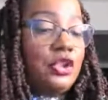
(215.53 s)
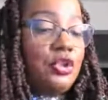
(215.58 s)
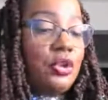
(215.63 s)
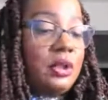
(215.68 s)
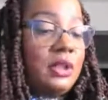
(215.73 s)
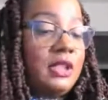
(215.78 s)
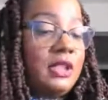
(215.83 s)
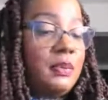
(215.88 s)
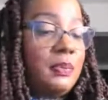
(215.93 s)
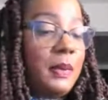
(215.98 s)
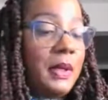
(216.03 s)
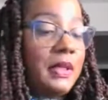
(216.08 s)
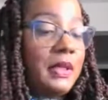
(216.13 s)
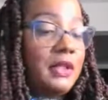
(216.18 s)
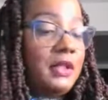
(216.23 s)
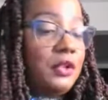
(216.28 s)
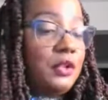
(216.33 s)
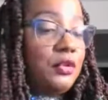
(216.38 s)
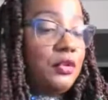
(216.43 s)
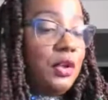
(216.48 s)
Shirley
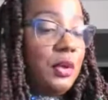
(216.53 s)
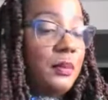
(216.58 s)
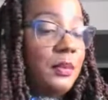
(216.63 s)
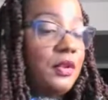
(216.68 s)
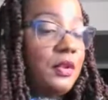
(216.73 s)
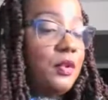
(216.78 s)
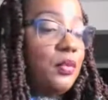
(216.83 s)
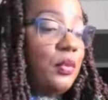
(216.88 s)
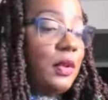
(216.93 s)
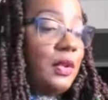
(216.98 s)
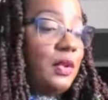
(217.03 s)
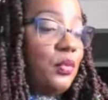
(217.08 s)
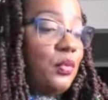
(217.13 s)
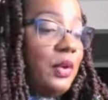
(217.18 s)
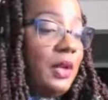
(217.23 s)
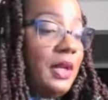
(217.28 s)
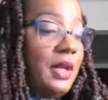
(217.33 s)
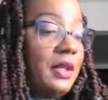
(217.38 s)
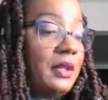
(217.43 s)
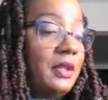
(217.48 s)
spotted her grandmother right
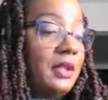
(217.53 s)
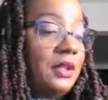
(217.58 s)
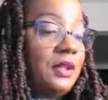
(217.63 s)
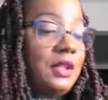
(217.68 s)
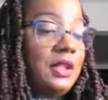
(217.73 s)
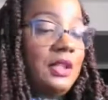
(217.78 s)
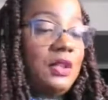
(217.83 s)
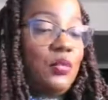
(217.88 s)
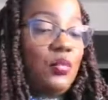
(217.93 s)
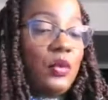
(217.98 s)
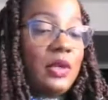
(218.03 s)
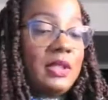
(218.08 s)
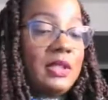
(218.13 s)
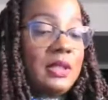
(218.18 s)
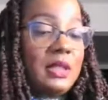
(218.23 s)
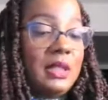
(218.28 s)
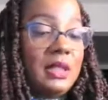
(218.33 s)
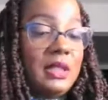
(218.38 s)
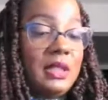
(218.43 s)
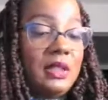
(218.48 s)
away. The thin
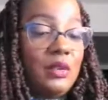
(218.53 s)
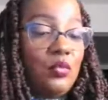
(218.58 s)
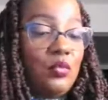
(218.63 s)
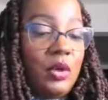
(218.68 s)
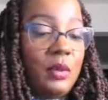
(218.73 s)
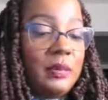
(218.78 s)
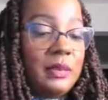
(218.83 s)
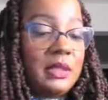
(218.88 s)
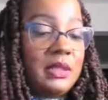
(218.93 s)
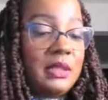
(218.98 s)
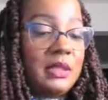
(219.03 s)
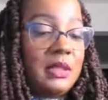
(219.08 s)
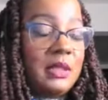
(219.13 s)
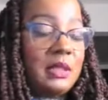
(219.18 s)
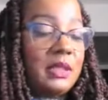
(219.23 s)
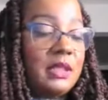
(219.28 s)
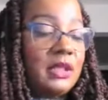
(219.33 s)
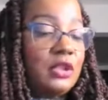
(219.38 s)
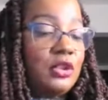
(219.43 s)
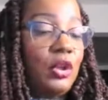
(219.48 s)
West Indian woman
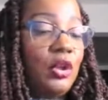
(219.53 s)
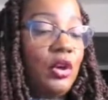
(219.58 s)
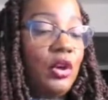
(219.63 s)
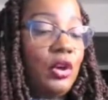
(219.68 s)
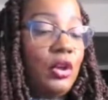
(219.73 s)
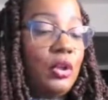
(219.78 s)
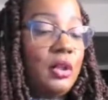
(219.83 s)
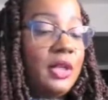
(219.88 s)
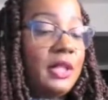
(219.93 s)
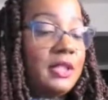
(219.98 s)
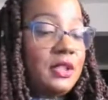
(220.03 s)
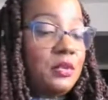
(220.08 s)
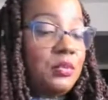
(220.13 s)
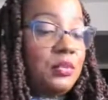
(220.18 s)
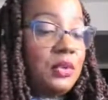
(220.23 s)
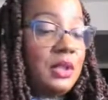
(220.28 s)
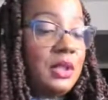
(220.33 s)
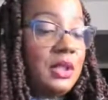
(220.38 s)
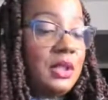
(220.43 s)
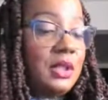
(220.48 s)
stood as tall as a
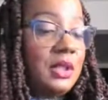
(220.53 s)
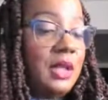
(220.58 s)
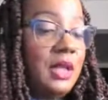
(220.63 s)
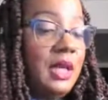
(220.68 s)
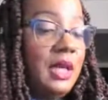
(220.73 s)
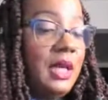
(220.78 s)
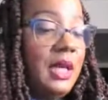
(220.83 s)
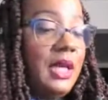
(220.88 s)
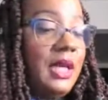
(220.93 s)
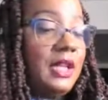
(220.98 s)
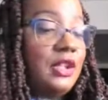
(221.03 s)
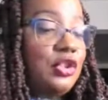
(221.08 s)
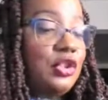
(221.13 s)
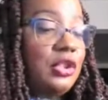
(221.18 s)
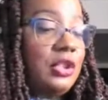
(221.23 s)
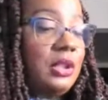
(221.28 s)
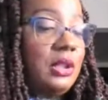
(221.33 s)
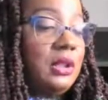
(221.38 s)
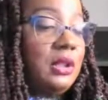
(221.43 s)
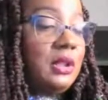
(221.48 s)
reed, and
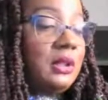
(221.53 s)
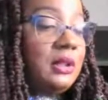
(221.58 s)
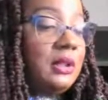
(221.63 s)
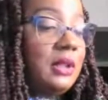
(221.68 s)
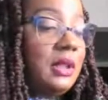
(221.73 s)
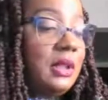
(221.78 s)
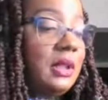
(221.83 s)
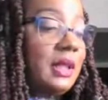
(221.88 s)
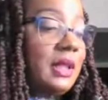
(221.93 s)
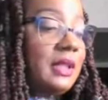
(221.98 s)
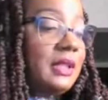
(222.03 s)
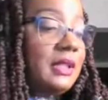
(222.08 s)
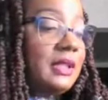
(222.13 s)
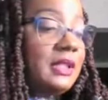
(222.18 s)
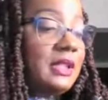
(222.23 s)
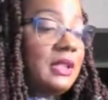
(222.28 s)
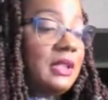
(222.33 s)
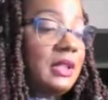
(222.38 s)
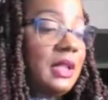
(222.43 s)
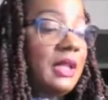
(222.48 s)
she looked
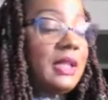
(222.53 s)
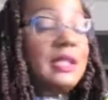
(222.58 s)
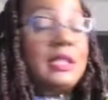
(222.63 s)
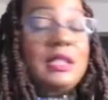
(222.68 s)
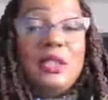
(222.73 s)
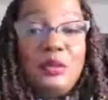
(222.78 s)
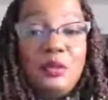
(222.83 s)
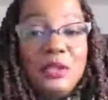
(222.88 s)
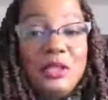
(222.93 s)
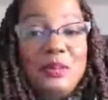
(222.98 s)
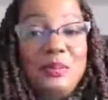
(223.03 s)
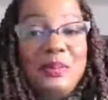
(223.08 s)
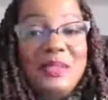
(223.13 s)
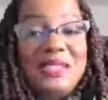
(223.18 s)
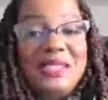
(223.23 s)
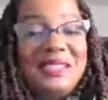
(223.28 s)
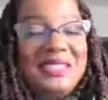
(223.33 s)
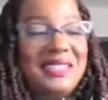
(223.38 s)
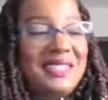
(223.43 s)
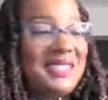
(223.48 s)
like serious
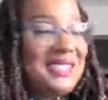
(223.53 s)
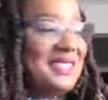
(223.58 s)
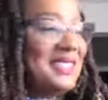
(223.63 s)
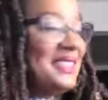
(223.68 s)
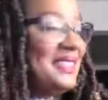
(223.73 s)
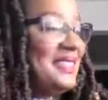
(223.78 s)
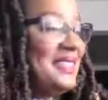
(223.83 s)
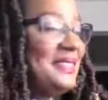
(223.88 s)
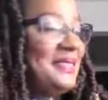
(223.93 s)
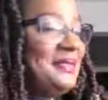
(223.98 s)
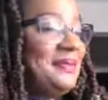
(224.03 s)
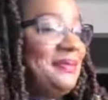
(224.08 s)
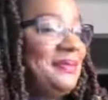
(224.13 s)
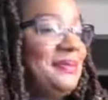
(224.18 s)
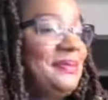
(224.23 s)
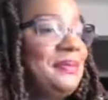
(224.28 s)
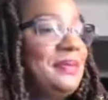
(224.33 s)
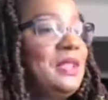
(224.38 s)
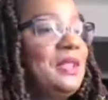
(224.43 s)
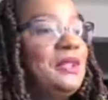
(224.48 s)
business.
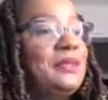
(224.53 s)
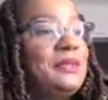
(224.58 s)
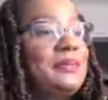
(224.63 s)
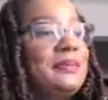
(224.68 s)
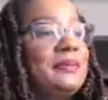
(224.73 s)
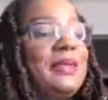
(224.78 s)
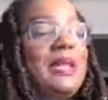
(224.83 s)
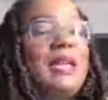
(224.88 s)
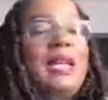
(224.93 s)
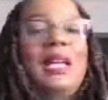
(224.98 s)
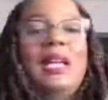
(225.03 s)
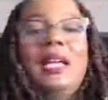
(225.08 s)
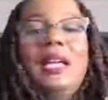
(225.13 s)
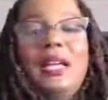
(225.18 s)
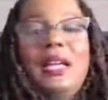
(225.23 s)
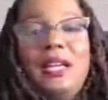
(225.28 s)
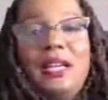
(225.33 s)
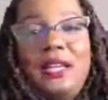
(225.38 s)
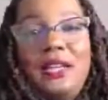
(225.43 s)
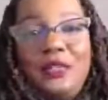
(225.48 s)

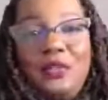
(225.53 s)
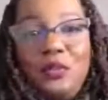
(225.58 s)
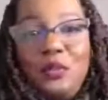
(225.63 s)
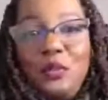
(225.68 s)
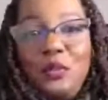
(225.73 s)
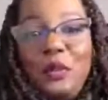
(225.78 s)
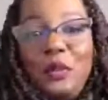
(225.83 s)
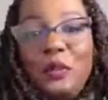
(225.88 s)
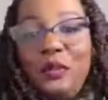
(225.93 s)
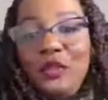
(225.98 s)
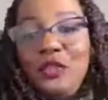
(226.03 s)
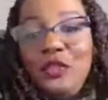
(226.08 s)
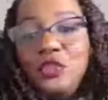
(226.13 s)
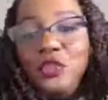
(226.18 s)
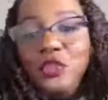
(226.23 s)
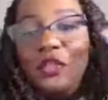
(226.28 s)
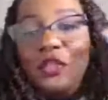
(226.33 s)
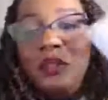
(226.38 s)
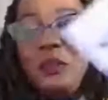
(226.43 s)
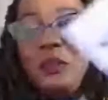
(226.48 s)
I have to remember to
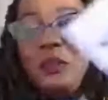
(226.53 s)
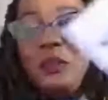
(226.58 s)
show you